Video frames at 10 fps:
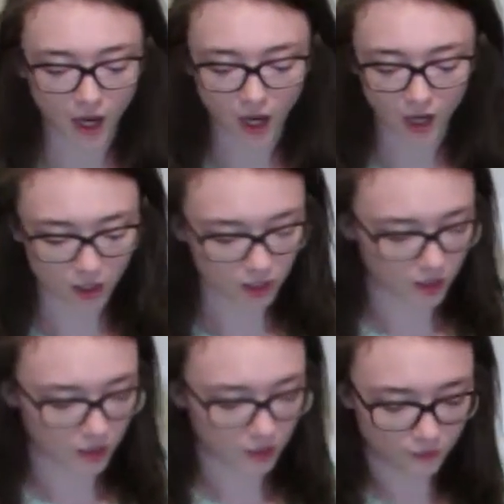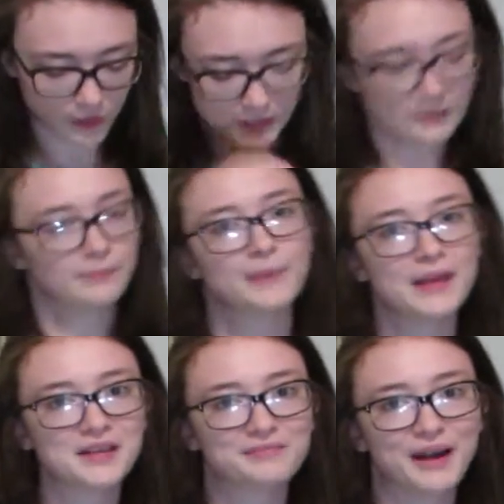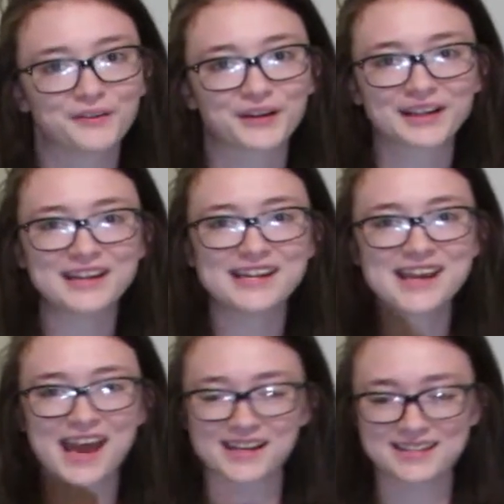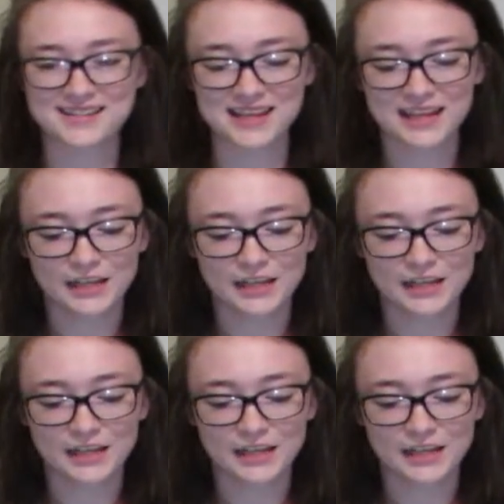Right, baking powder next.